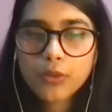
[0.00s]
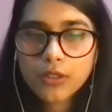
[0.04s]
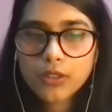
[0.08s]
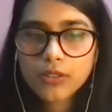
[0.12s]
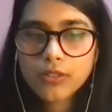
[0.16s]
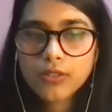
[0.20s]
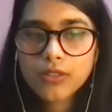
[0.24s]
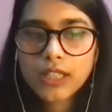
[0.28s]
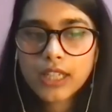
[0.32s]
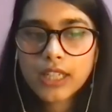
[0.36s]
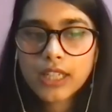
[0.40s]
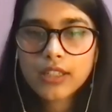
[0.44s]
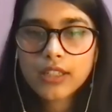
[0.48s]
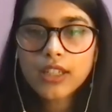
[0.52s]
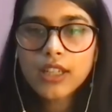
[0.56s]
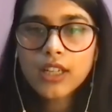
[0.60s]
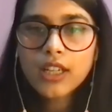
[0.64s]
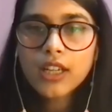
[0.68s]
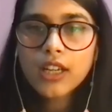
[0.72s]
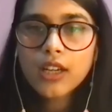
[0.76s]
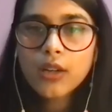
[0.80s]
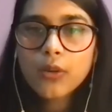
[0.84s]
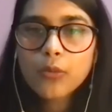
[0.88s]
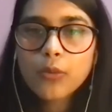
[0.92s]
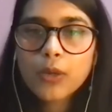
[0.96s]
like
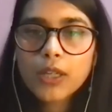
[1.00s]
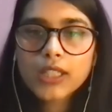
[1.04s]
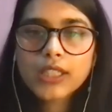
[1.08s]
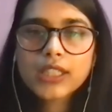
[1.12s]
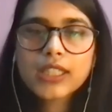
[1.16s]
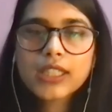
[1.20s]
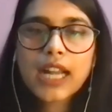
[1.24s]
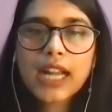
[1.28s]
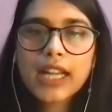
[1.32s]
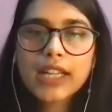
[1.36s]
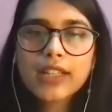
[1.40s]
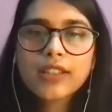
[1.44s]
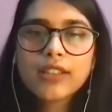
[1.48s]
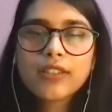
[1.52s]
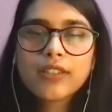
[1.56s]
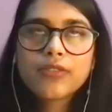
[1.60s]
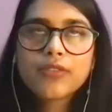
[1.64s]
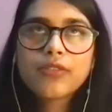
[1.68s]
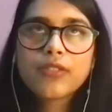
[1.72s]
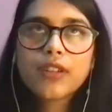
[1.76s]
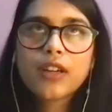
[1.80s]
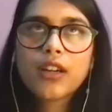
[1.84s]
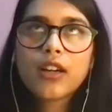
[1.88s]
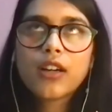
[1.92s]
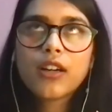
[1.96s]
what kind of
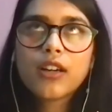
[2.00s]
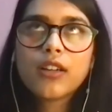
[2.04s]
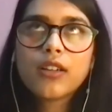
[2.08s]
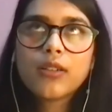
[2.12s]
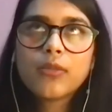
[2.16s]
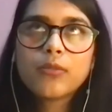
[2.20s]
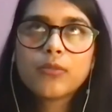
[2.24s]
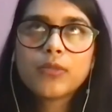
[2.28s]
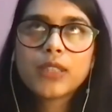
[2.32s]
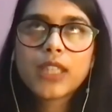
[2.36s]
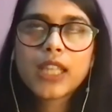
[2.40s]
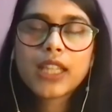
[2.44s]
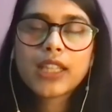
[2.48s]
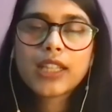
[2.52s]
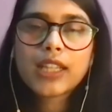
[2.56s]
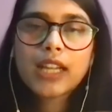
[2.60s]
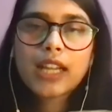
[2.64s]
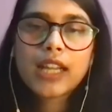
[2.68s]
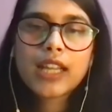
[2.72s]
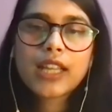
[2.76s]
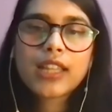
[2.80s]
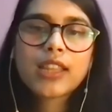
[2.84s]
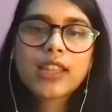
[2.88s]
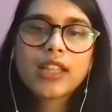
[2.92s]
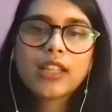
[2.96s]
data
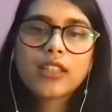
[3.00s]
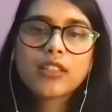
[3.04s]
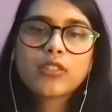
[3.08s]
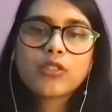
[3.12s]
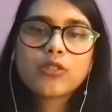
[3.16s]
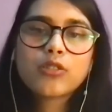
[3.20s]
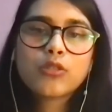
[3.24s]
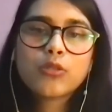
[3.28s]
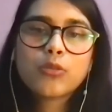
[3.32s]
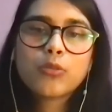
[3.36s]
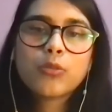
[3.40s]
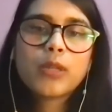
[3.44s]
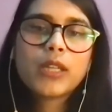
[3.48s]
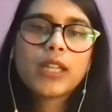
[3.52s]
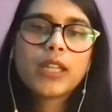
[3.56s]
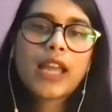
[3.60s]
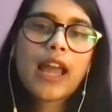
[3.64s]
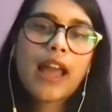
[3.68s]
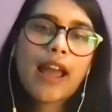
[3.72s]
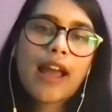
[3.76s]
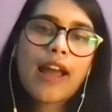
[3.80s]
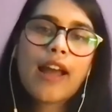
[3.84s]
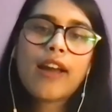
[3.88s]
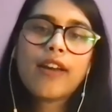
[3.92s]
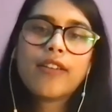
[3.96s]
ethics should we
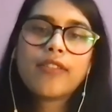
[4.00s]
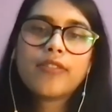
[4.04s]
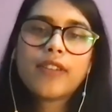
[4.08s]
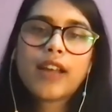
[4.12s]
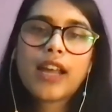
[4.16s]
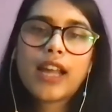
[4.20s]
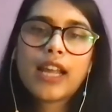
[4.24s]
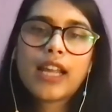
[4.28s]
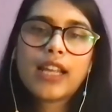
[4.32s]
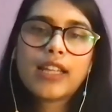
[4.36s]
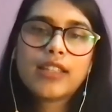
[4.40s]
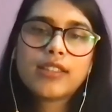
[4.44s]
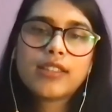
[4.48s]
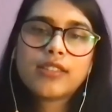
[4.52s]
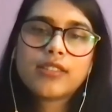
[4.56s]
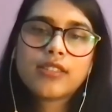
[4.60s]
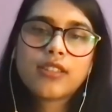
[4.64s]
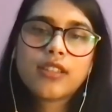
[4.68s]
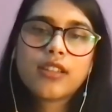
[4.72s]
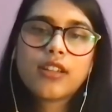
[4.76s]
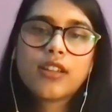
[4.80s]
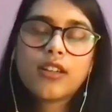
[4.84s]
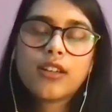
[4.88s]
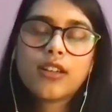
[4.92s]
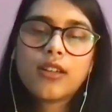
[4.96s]
have as
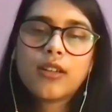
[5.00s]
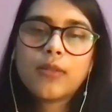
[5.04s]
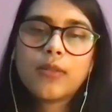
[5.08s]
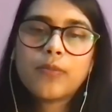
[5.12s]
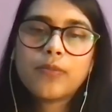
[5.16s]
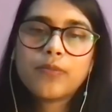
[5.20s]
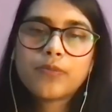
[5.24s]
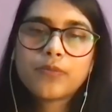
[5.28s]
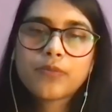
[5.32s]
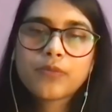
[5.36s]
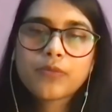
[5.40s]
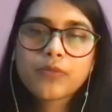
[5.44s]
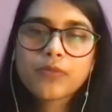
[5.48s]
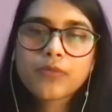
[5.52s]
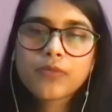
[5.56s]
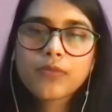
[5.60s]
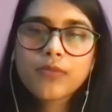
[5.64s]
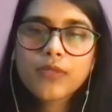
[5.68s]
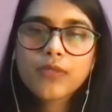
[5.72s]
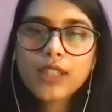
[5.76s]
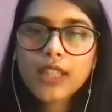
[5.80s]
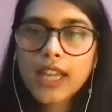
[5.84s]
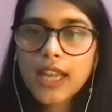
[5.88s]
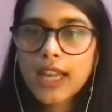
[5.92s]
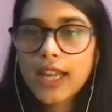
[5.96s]

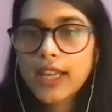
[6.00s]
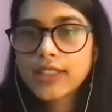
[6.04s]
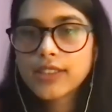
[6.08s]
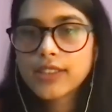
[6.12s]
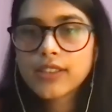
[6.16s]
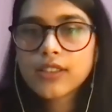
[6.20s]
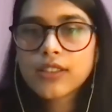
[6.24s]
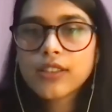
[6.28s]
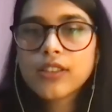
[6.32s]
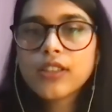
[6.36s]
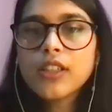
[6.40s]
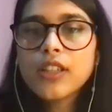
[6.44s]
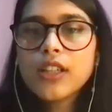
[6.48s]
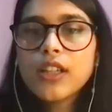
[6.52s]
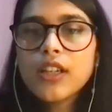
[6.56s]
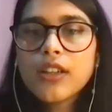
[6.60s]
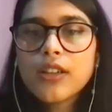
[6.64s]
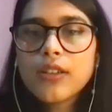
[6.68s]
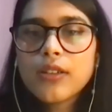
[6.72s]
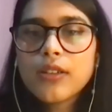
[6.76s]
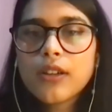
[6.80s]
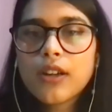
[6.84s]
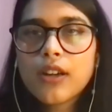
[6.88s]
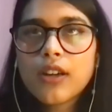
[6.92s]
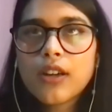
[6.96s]
a
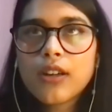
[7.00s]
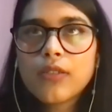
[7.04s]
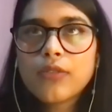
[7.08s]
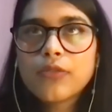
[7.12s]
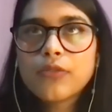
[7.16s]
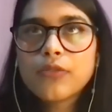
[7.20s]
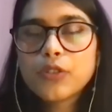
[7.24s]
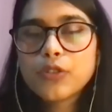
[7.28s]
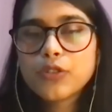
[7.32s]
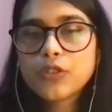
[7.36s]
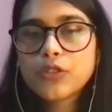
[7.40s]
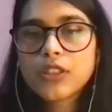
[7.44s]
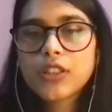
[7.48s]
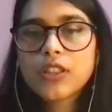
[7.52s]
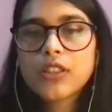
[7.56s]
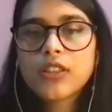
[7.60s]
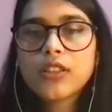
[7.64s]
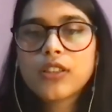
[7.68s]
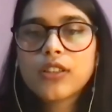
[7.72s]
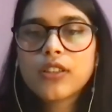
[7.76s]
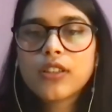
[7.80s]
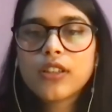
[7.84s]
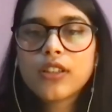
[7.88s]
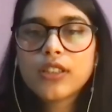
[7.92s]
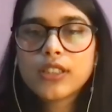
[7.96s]

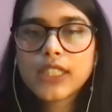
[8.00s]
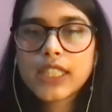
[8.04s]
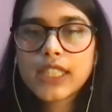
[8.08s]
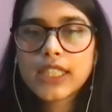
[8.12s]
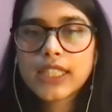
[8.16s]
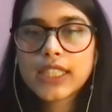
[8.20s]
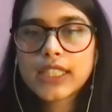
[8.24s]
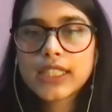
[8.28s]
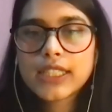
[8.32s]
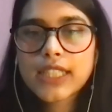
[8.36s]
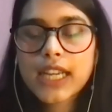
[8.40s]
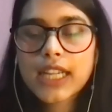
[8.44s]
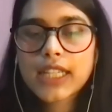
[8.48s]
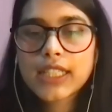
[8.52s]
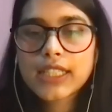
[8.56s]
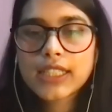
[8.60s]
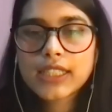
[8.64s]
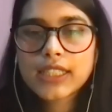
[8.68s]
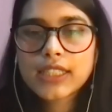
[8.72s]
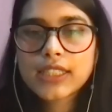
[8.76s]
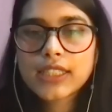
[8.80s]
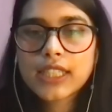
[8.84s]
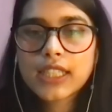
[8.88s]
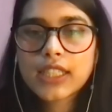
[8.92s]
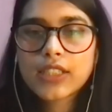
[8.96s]
future data
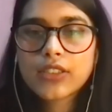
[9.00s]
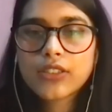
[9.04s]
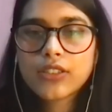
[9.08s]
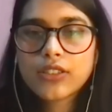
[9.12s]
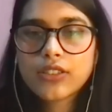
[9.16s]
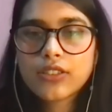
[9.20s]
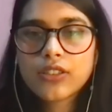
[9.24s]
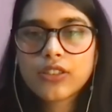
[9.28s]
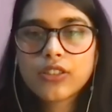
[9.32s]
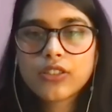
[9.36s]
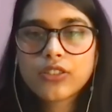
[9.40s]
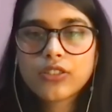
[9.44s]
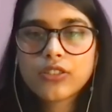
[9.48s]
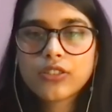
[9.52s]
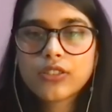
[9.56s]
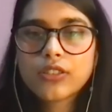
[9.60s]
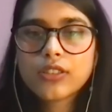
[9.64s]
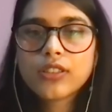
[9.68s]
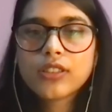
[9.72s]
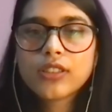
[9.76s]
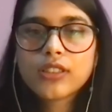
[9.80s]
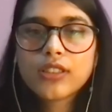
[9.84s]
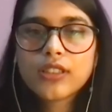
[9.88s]
scientist and researchers?